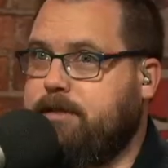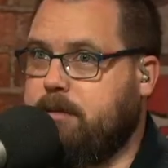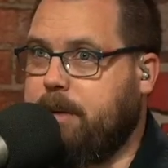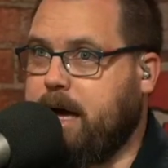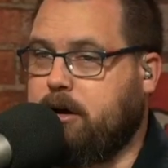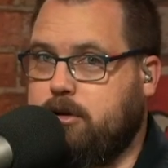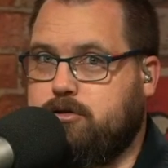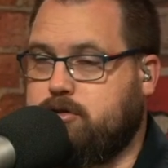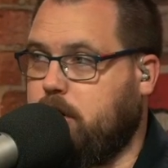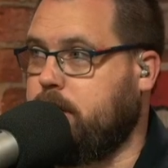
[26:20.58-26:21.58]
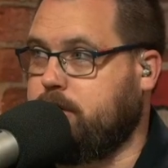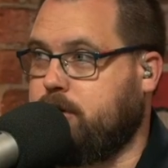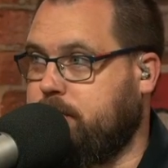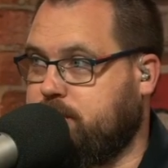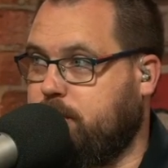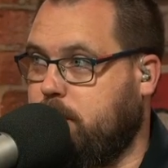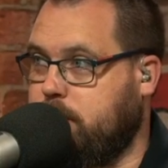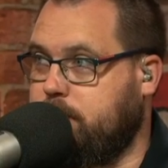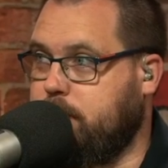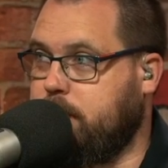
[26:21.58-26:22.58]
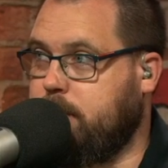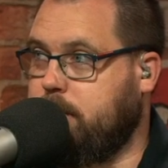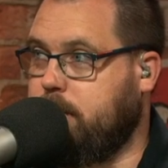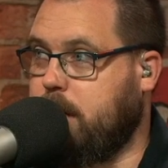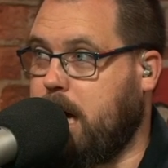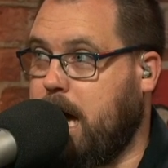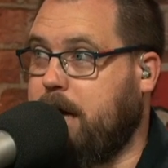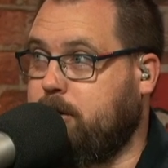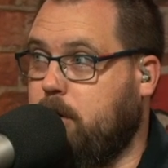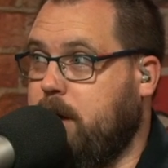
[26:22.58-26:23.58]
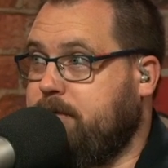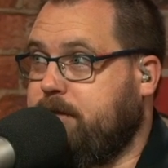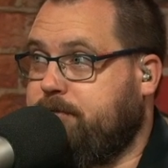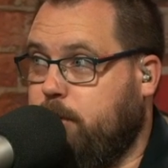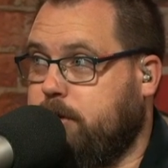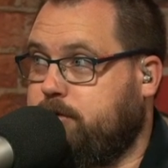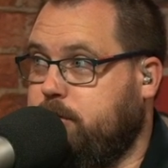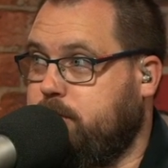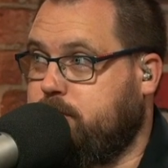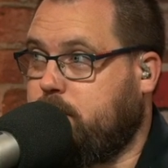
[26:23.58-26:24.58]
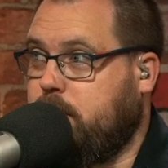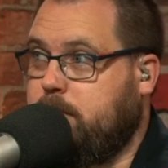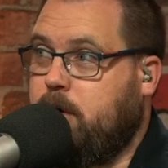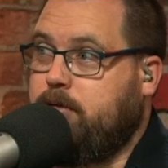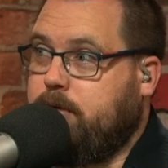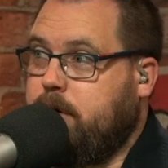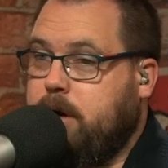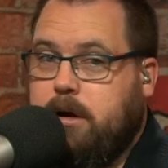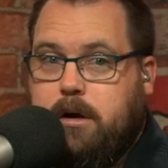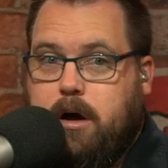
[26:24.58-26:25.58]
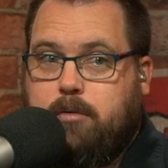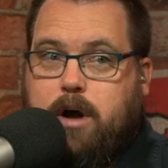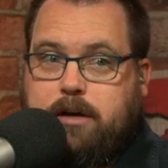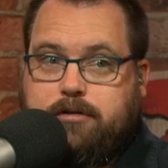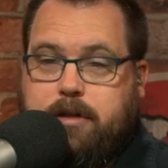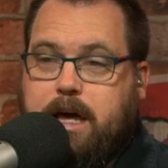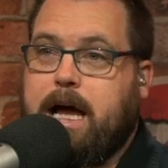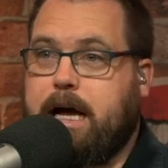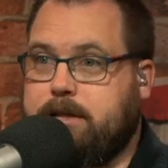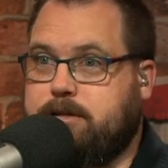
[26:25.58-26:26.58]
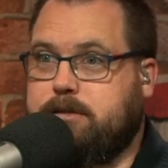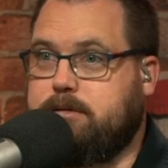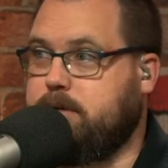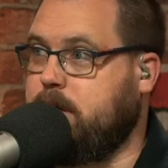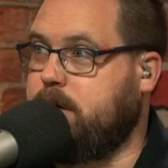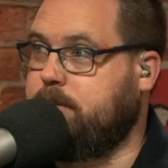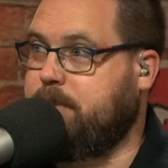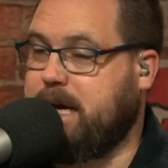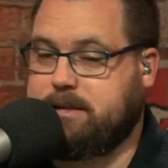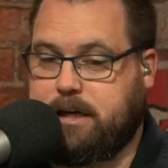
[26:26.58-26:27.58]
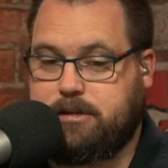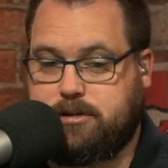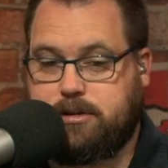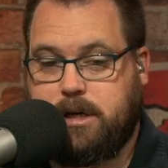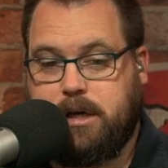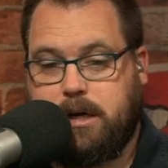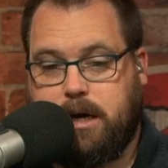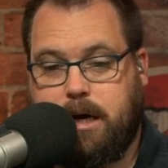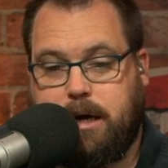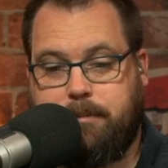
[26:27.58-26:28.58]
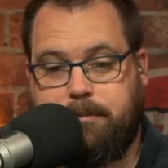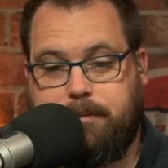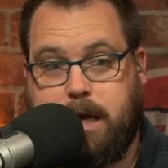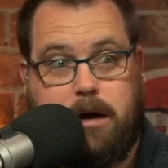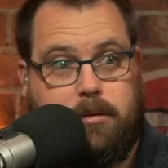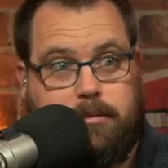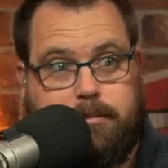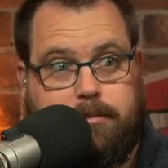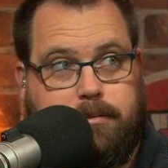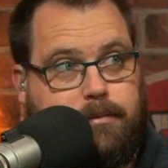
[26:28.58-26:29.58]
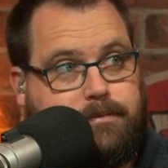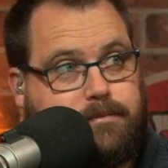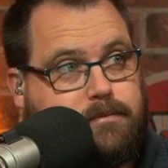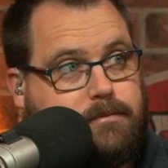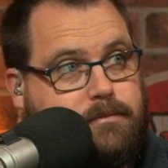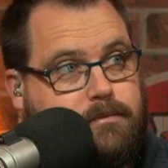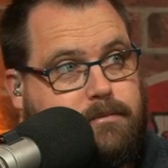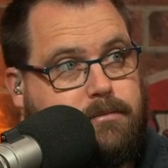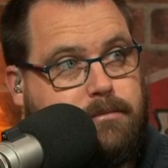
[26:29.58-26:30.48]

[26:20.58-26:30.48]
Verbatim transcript: And if they're back, are you starting Travis Fulgham? I don't have the fortitude to start him over a roster that has uh, pass catchers. Um, now, what about as a dynasty